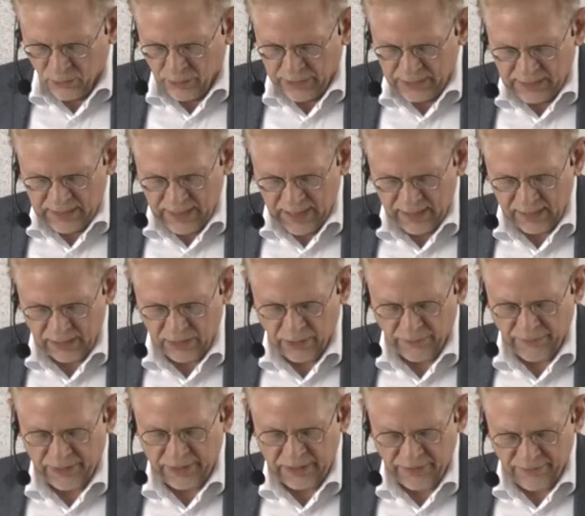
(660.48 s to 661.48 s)
a result
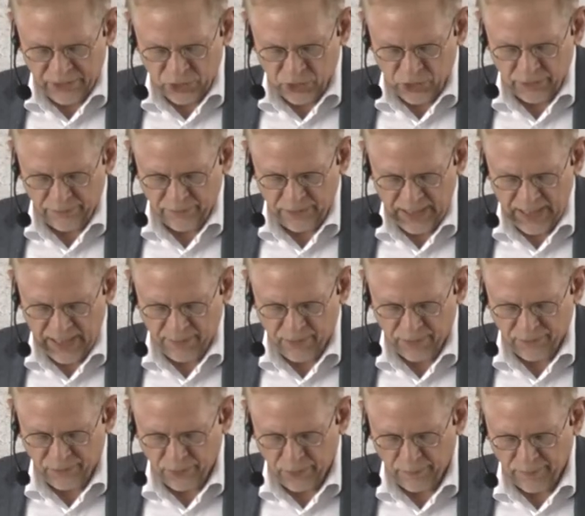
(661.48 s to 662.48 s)
of the division of labor
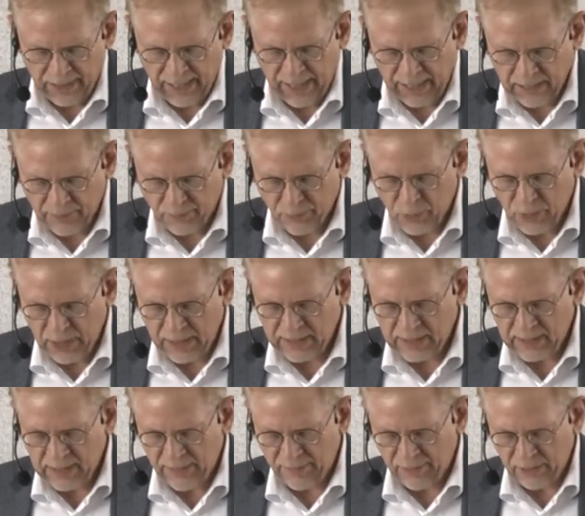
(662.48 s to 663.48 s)
from the enterprise
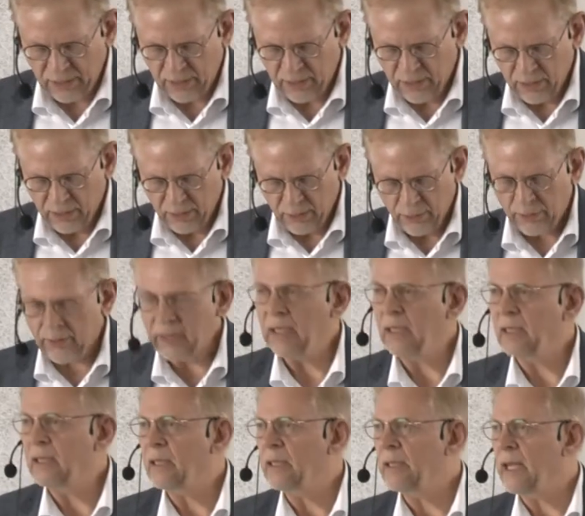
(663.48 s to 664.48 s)
level to the
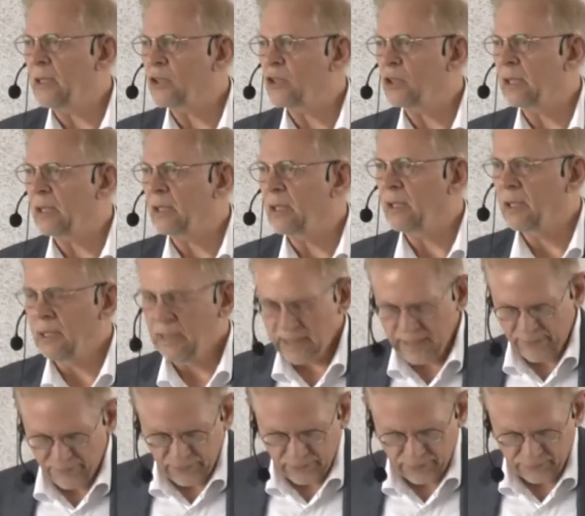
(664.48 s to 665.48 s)
international
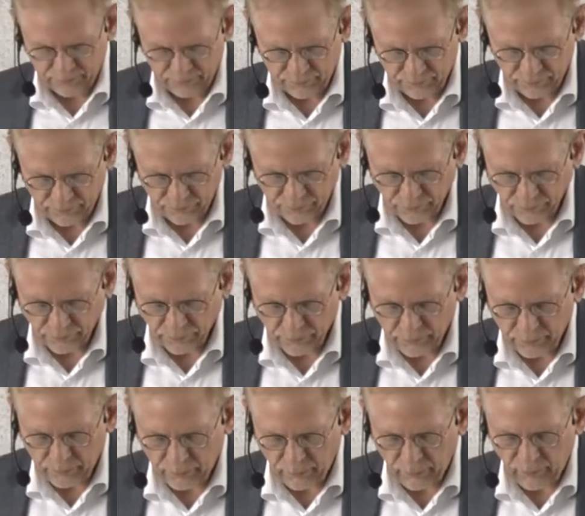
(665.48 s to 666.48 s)
level.
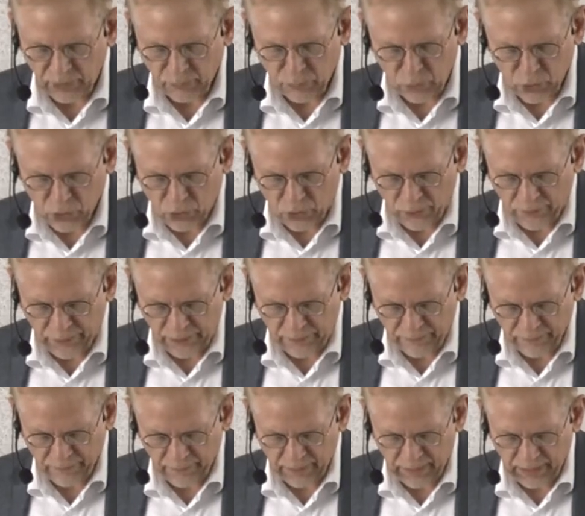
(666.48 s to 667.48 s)
Moreover,
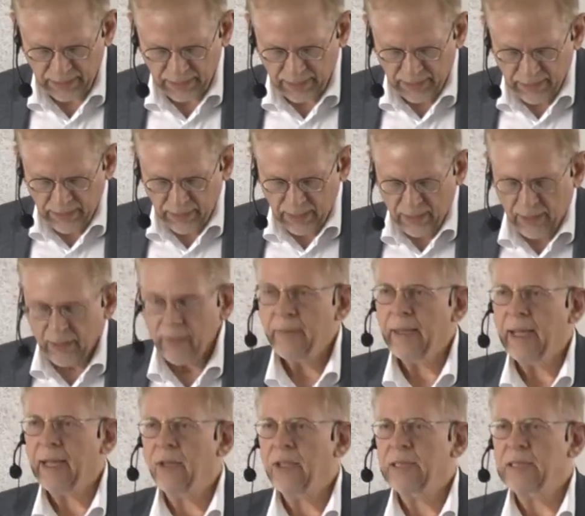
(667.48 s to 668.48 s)

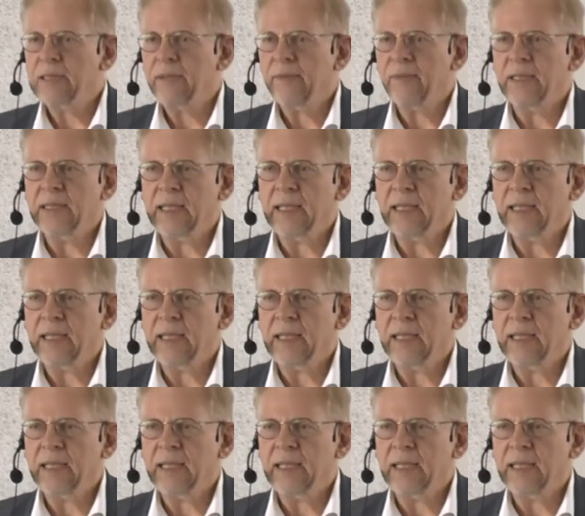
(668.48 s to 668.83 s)
there is the